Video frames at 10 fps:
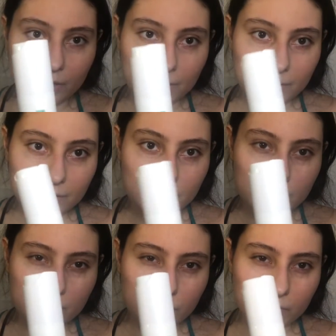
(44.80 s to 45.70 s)
this
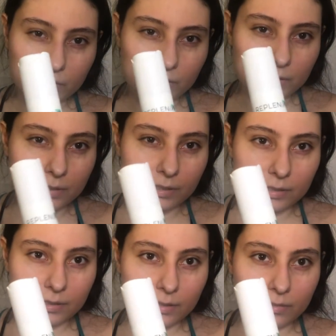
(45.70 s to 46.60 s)
is for
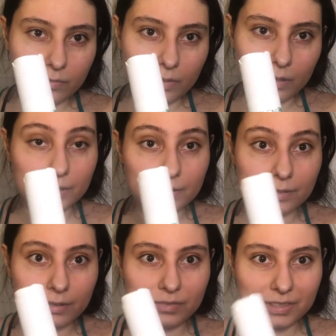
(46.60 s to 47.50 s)

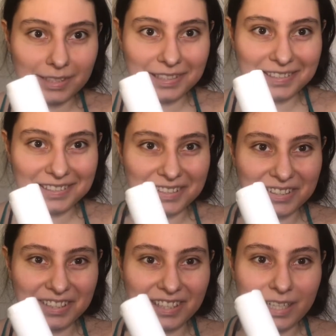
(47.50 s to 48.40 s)
sensitive skin,
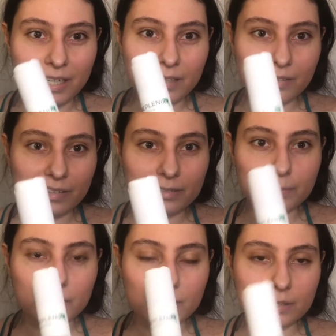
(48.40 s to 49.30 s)
sorry. No,
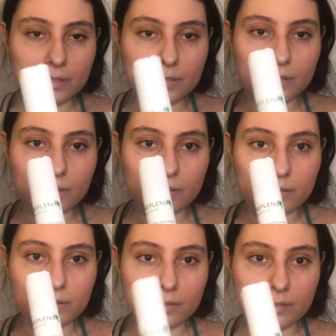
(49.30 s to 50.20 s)
but this is the
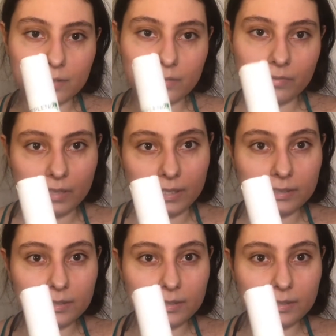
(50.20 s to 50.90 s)
sensitive line